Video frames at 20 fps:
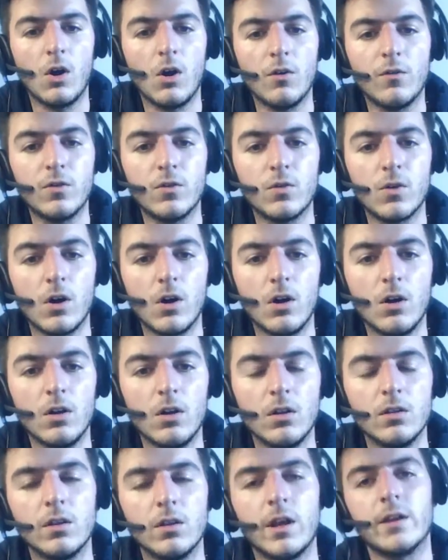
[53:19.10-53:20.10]
Well,
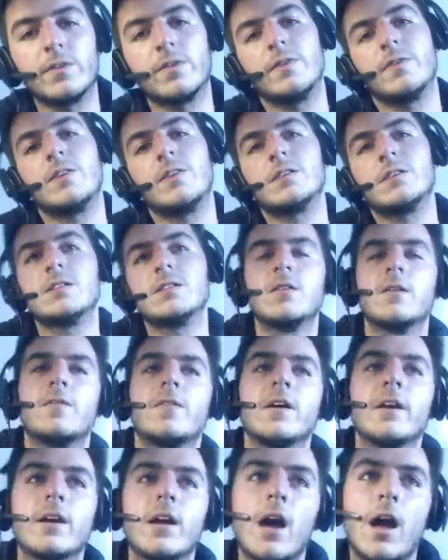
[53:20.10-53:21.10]
overall, like
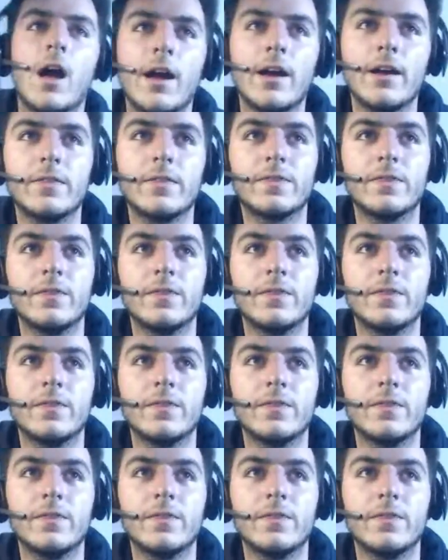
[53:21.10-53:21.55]
this is the thing.